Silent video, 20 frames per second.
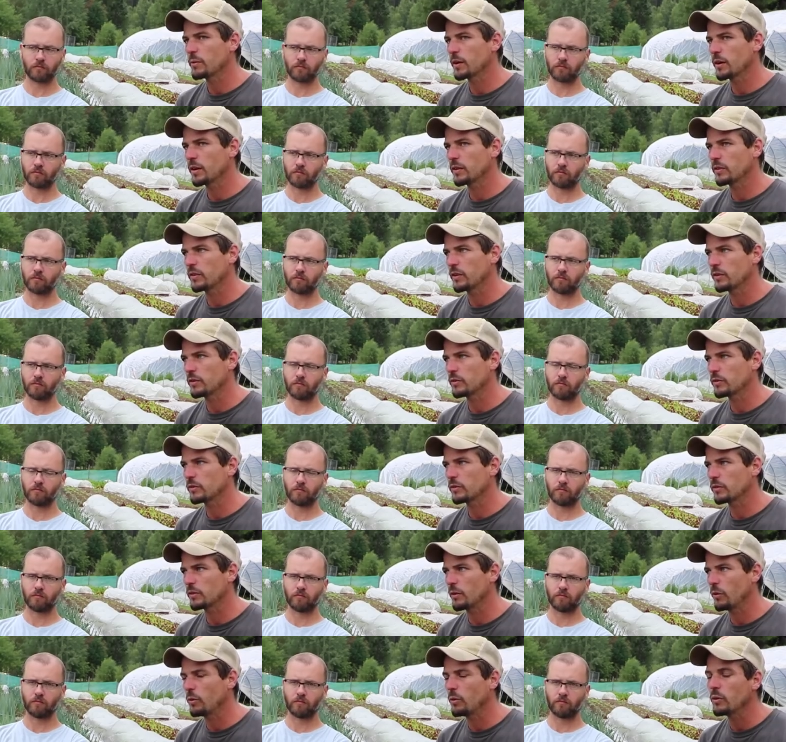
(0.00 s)
Speaker 1: because
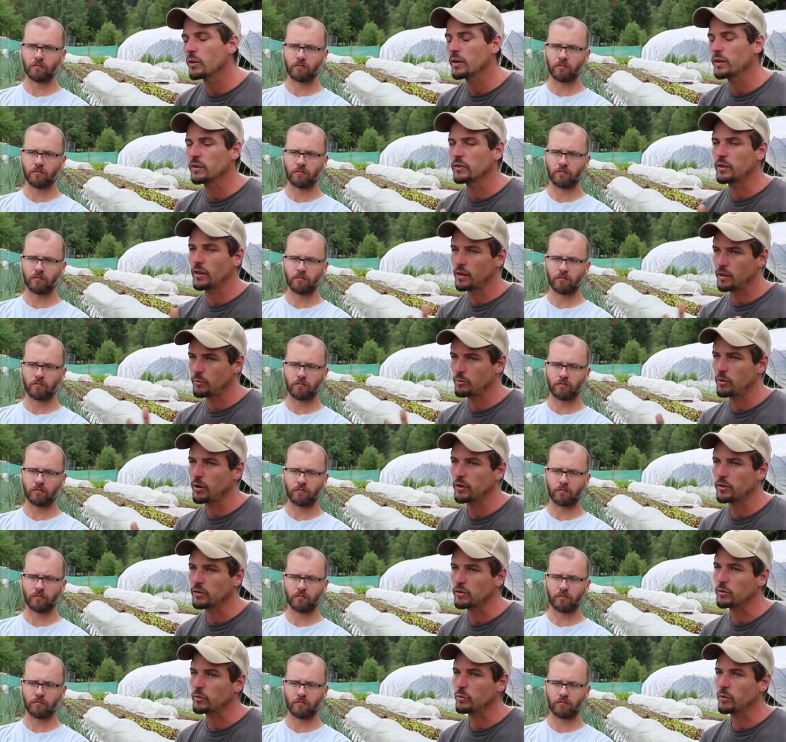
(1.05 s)
it's all these
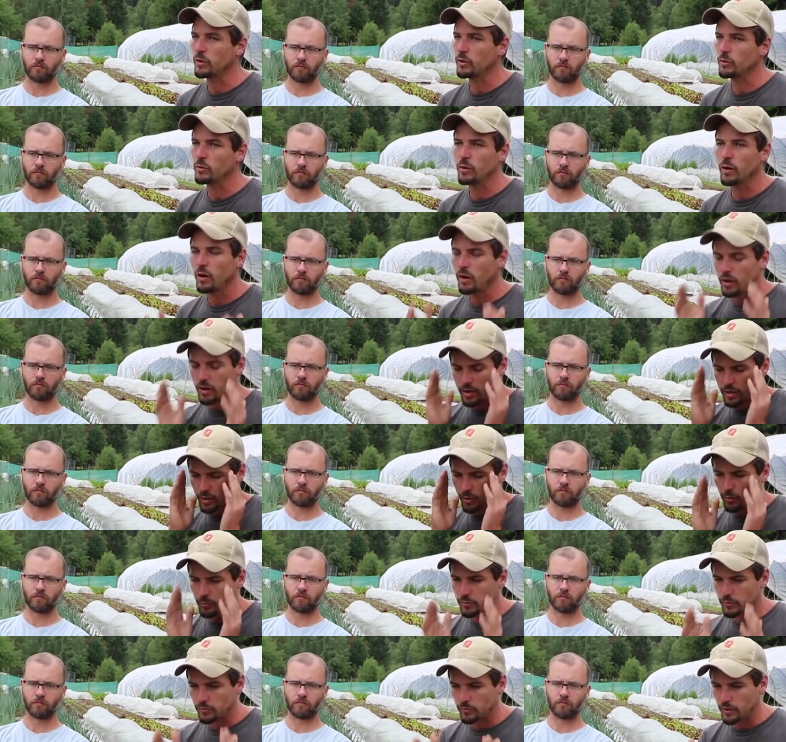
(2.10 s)
enterprises we do are highly
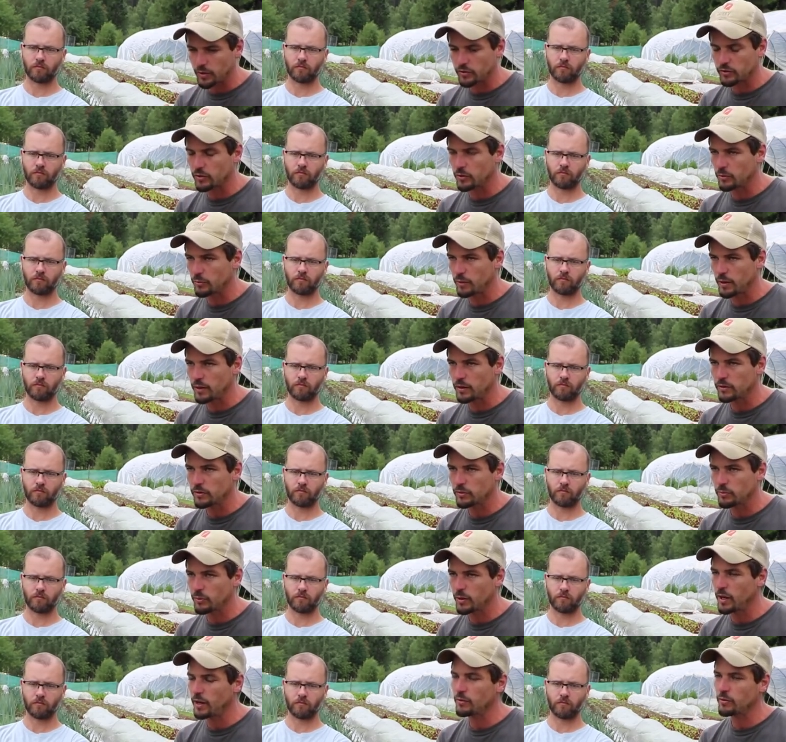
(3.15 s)
observational
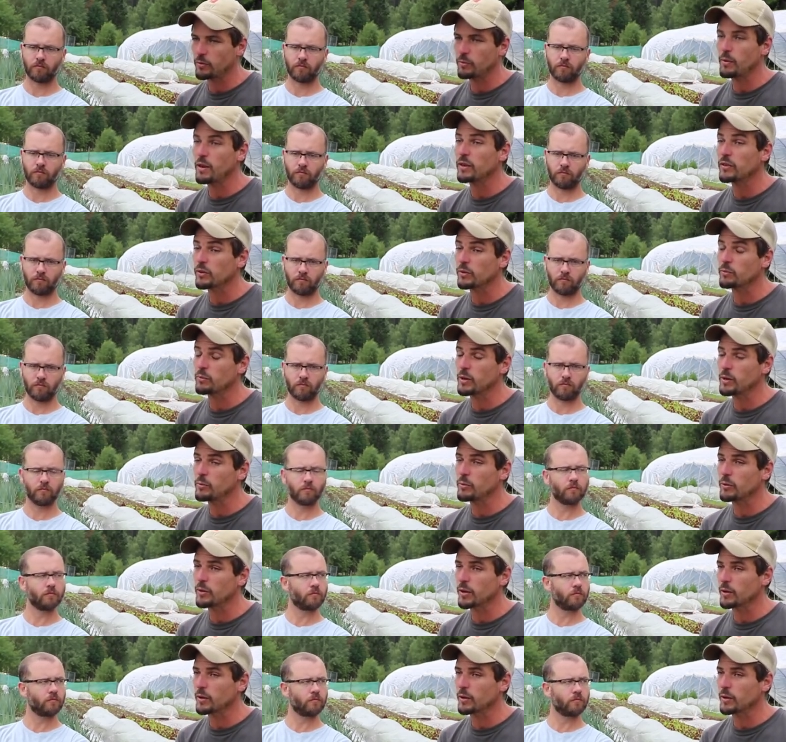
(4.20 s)
based. We have amazing people